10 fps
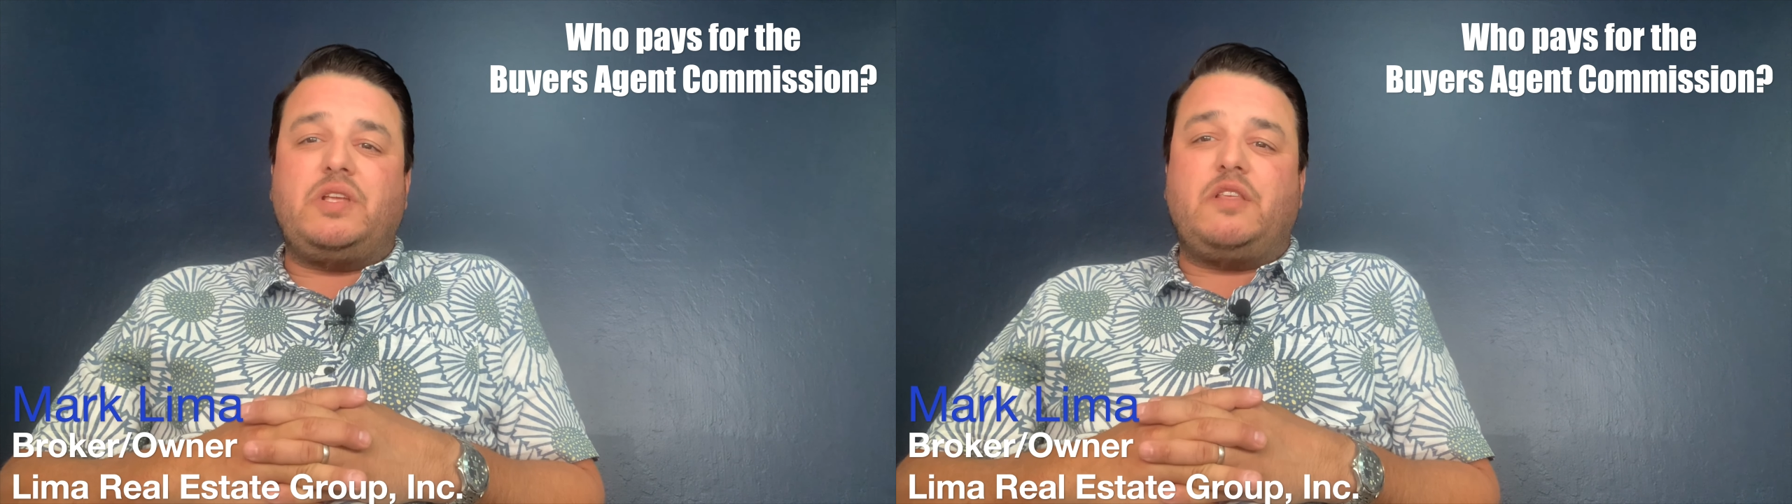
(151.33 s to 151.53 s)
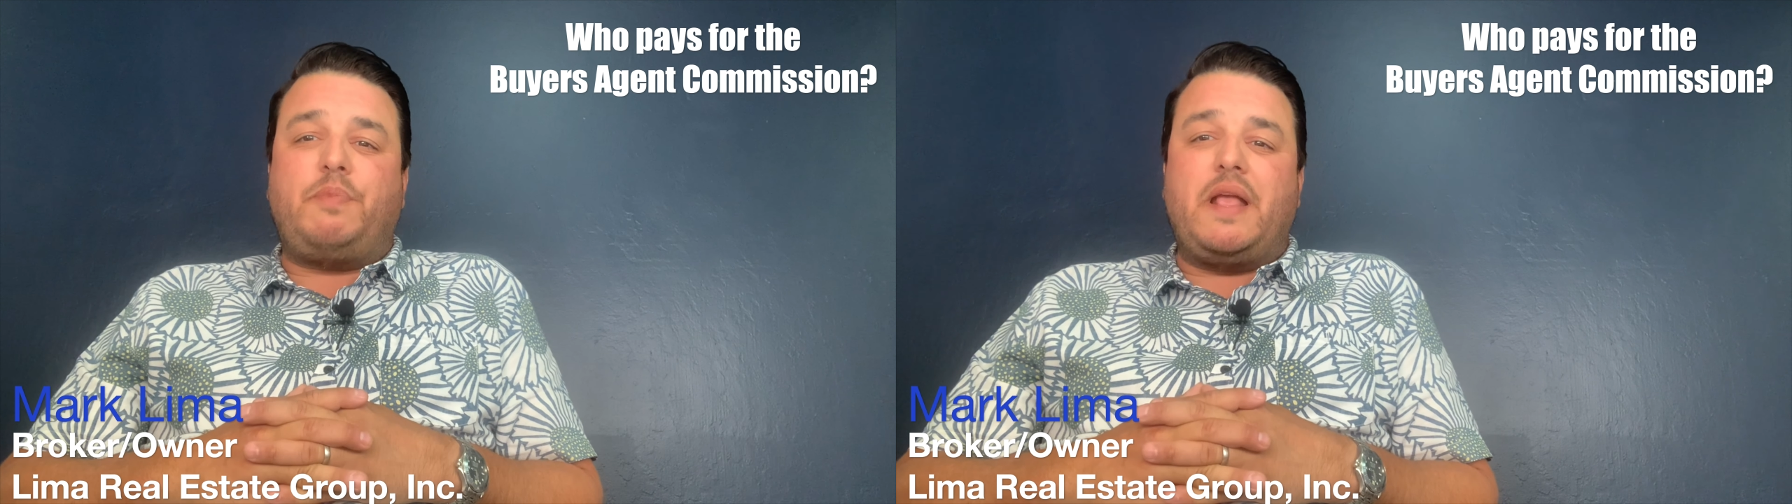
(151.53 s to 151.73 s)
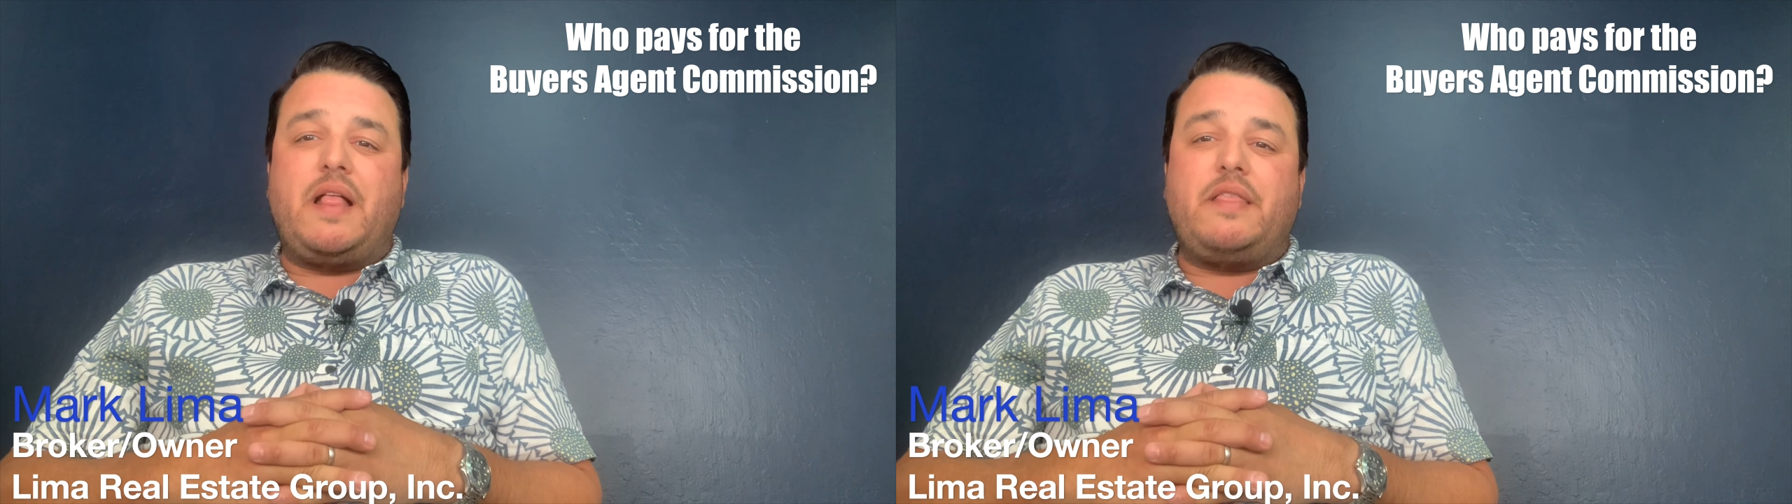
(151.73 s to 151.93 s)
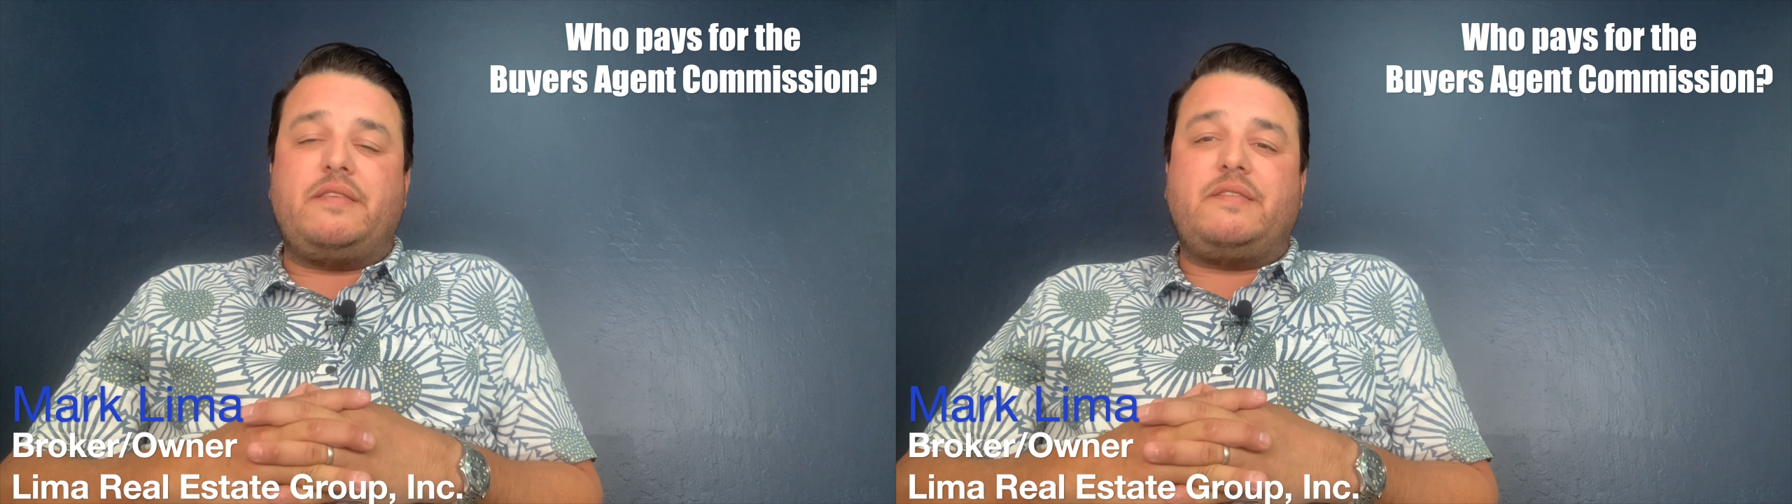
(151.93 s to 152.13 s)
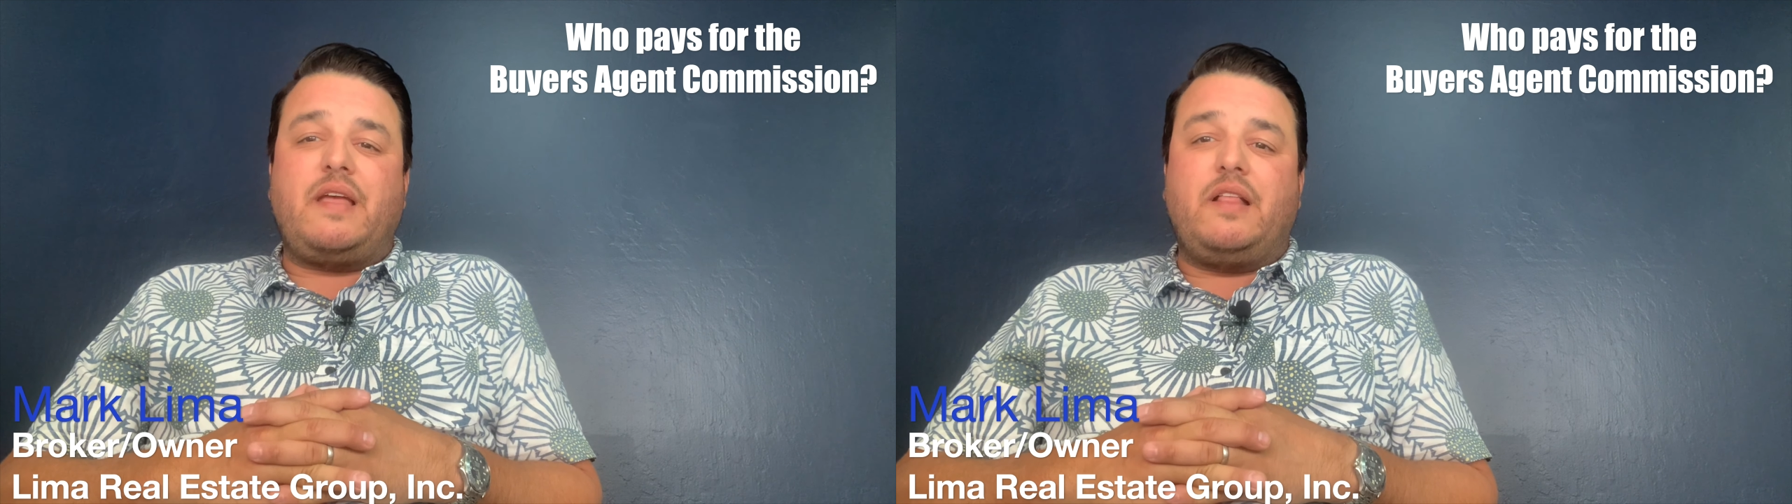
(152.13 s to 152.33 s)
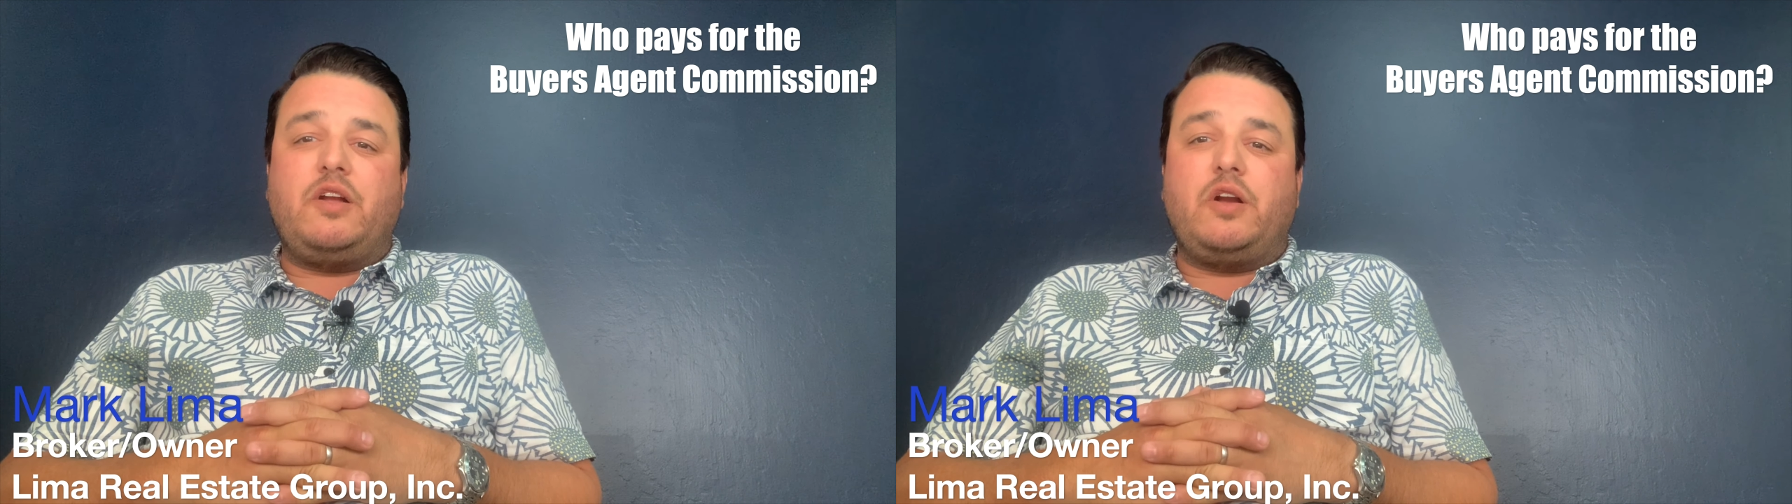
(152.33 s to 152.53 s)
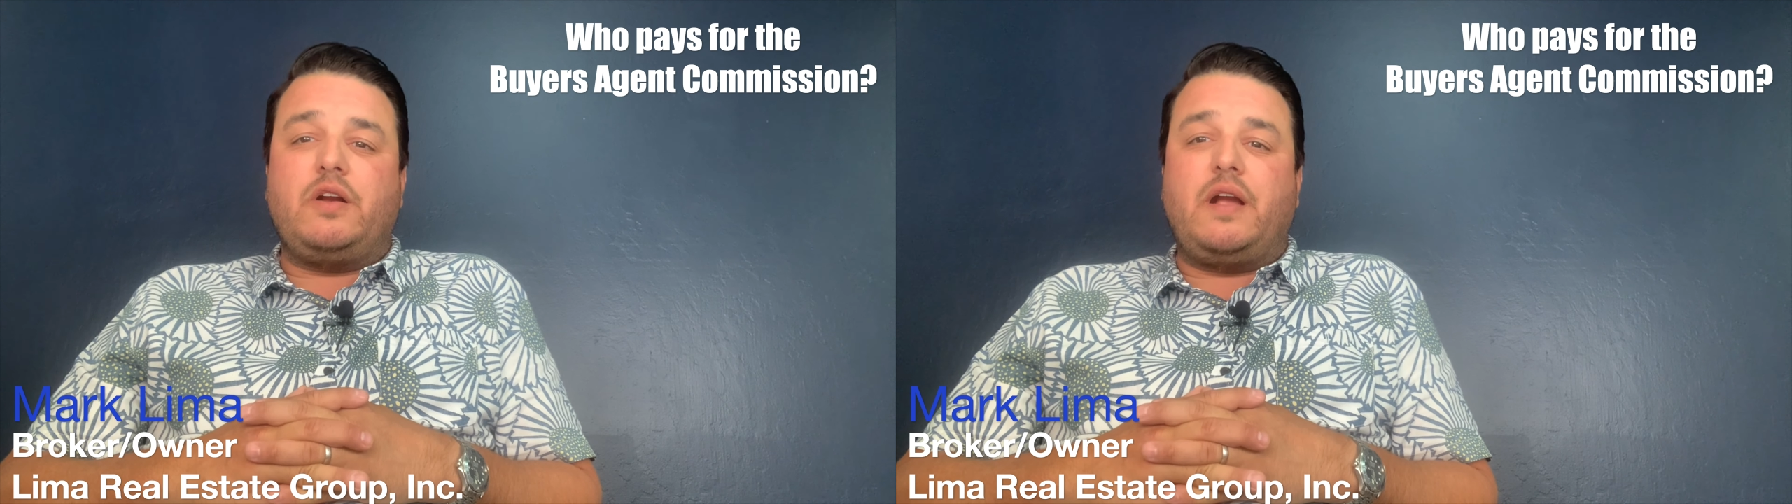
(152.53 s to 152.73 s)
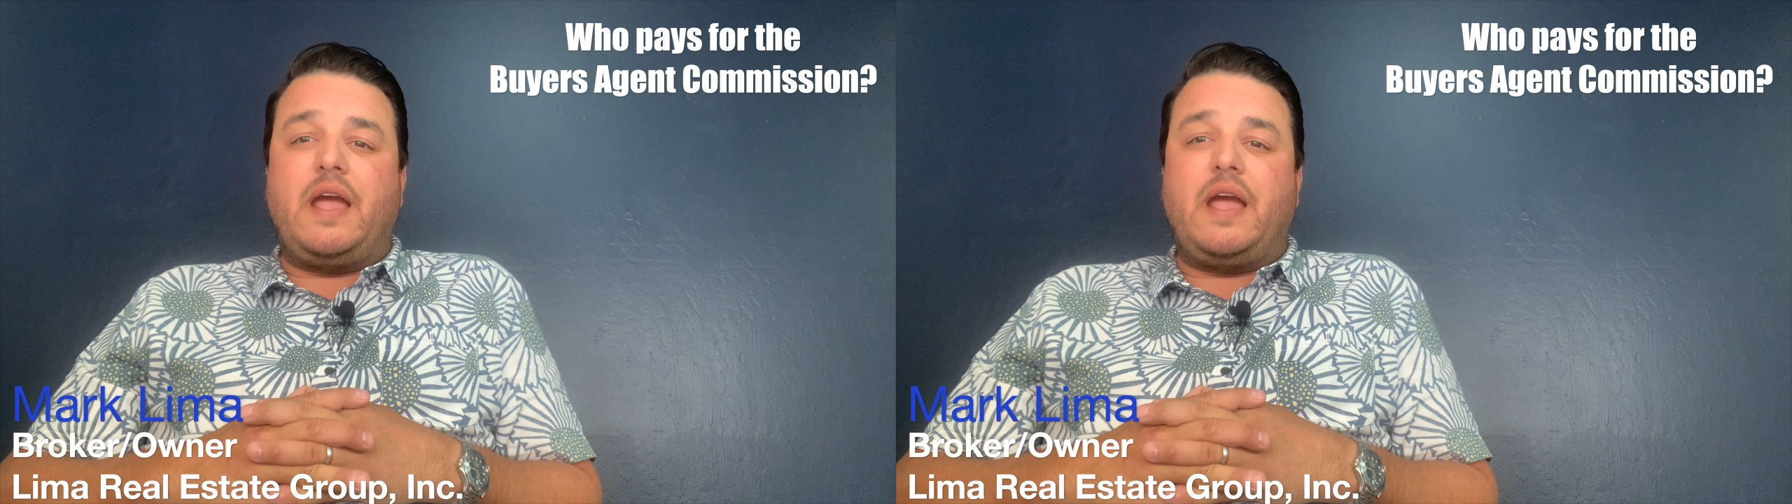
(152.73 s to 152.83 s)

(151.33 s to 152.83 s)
It's paid out of the seller.